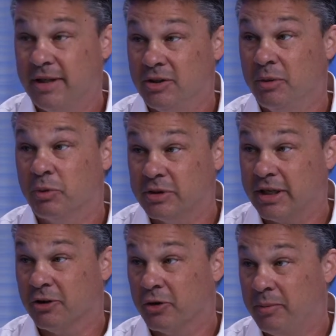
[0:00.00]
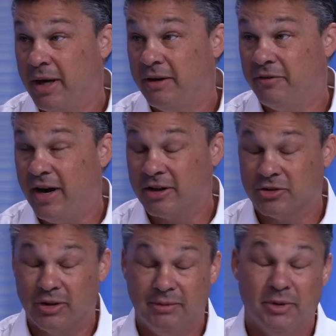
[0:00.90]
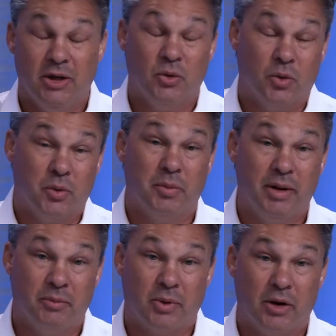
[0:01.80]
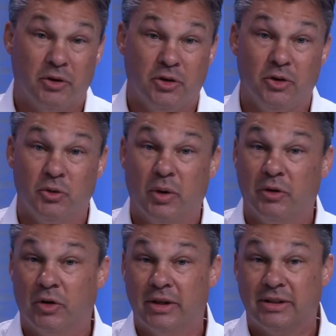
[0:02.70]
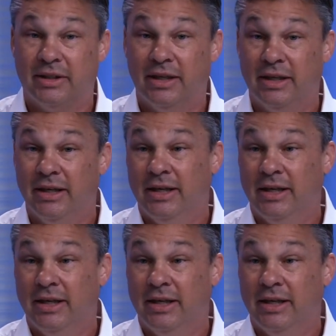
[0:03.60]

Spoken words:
In particular in manufacturing, what we've been proud to do, whether it's the